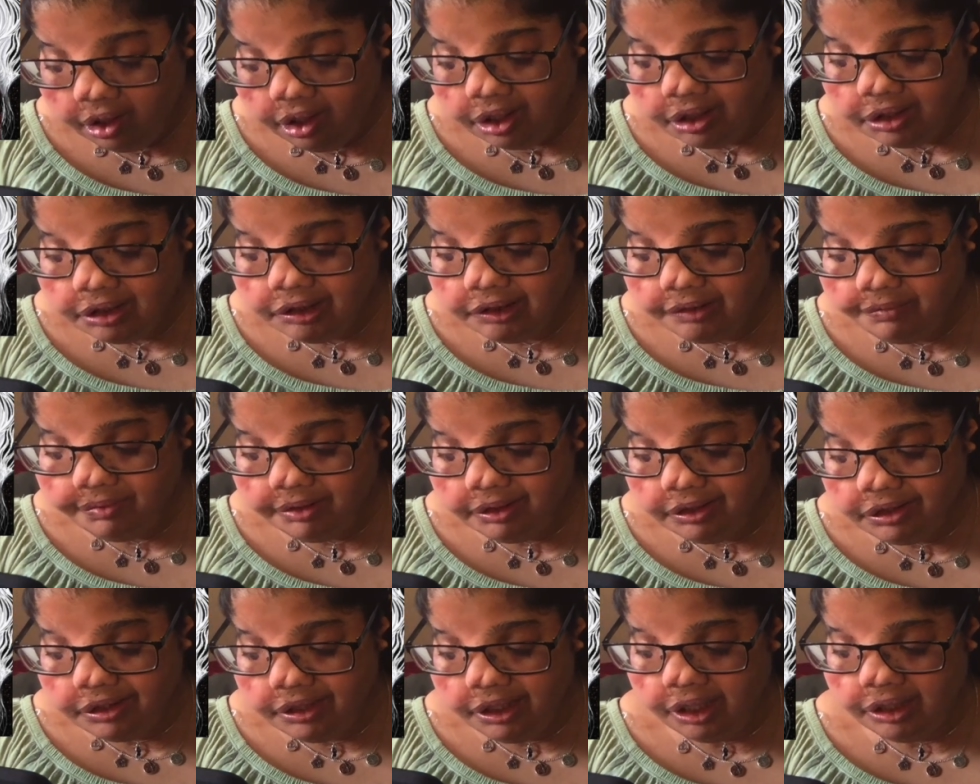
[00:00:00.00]
leaving
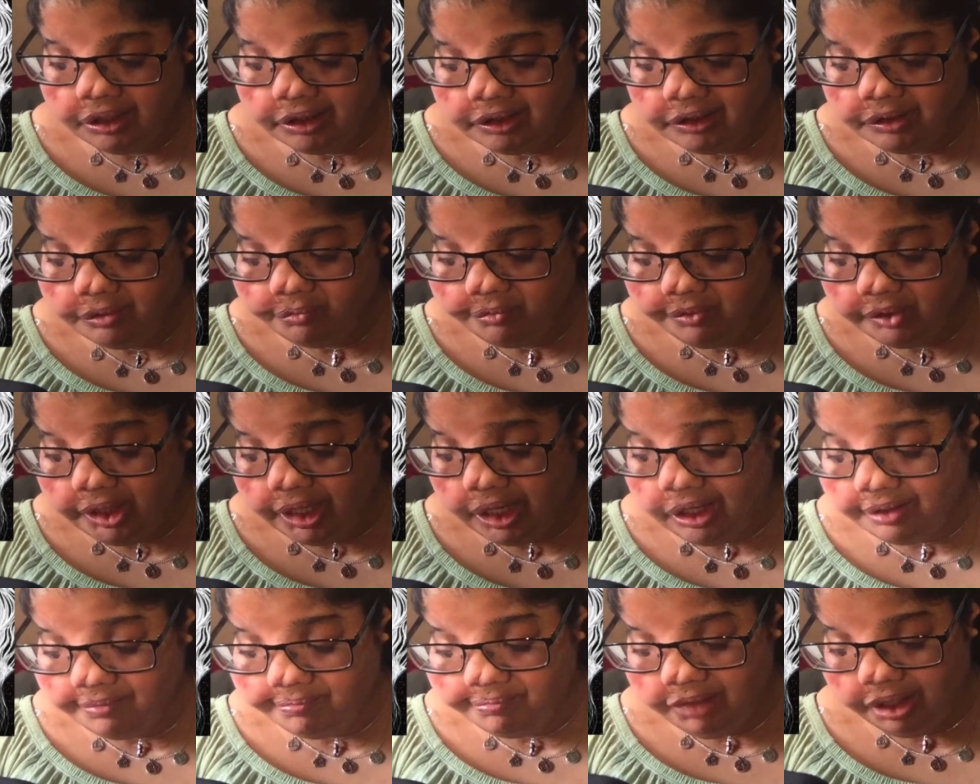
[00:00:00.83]
Zoe
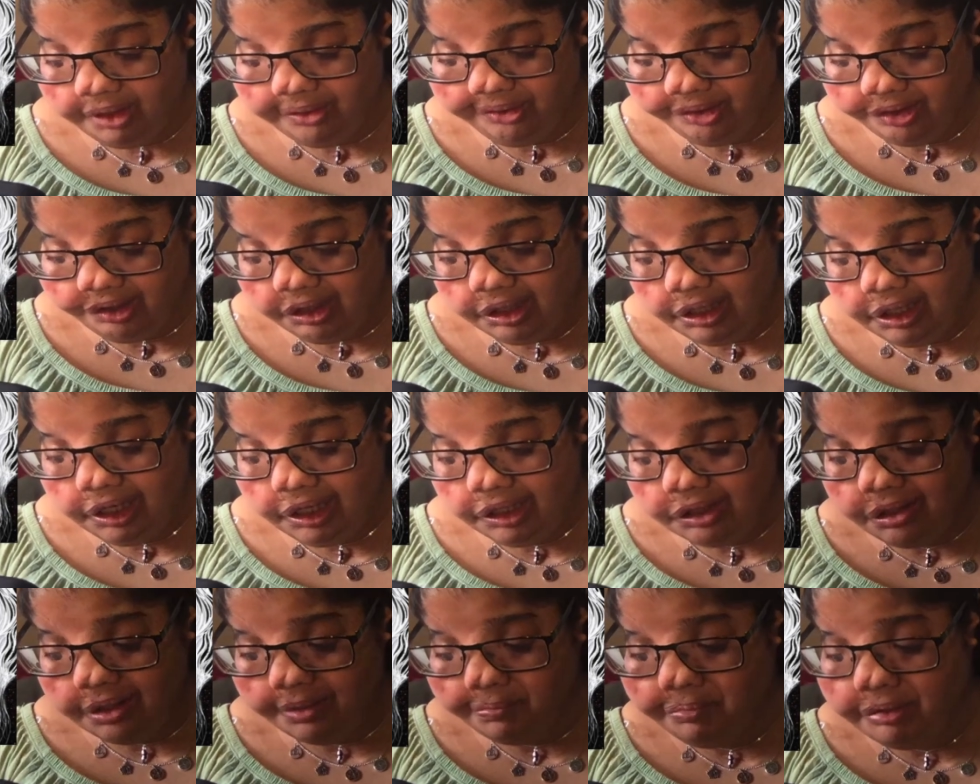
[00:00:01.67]
without a mother
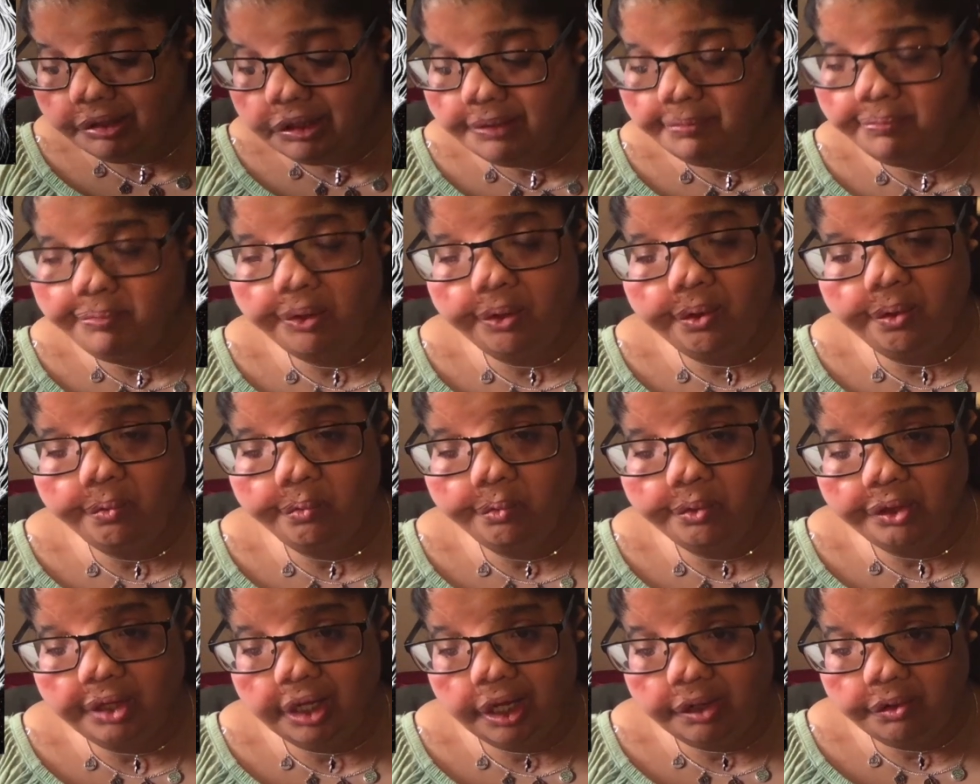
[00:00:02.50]
and her people
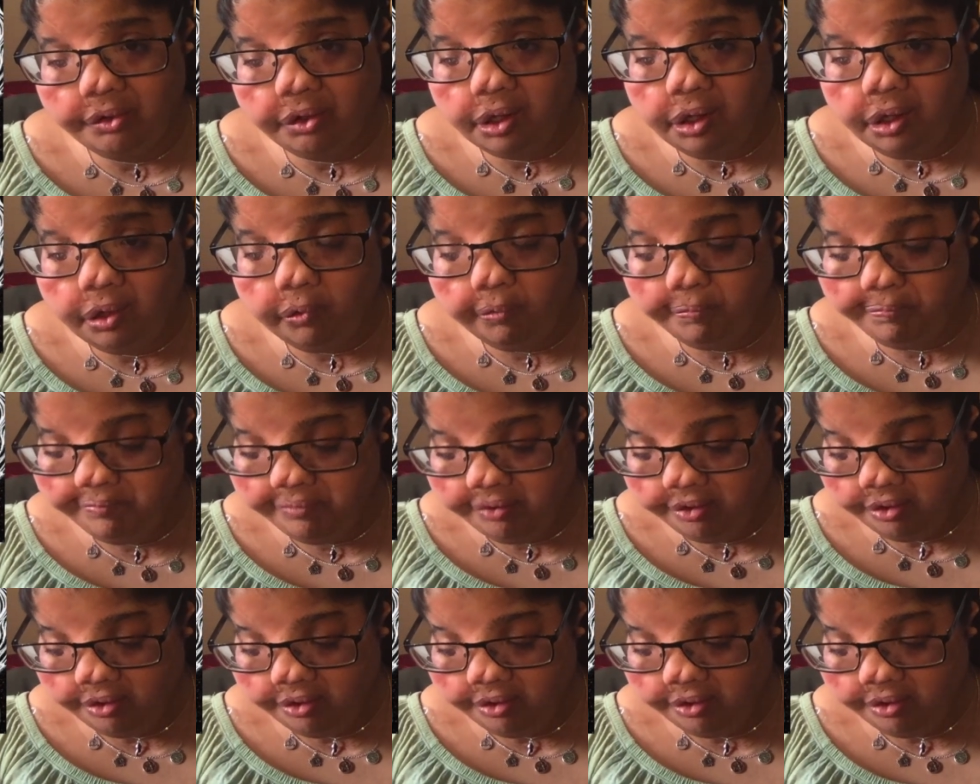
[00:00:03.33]
without hope.